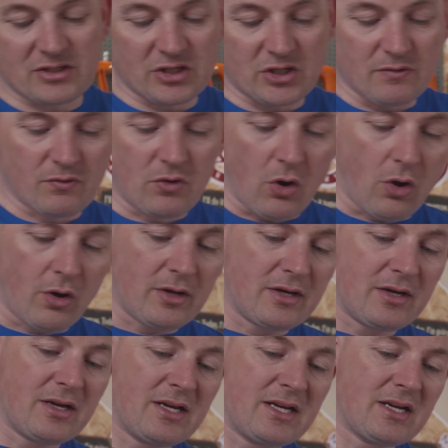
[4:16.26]
you've got,
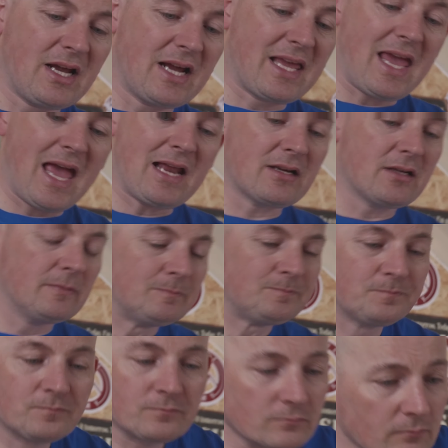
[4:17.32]
again,
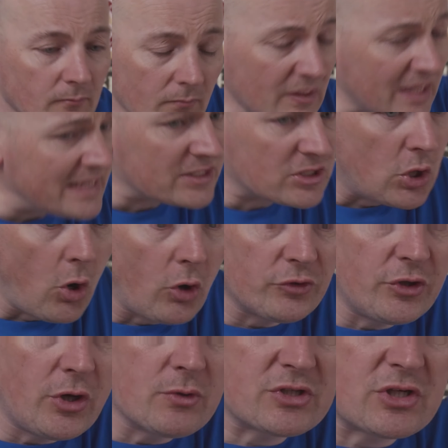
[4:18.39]
it's got
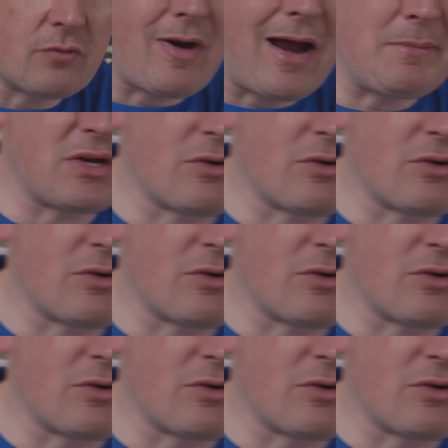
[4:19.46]
no ceramic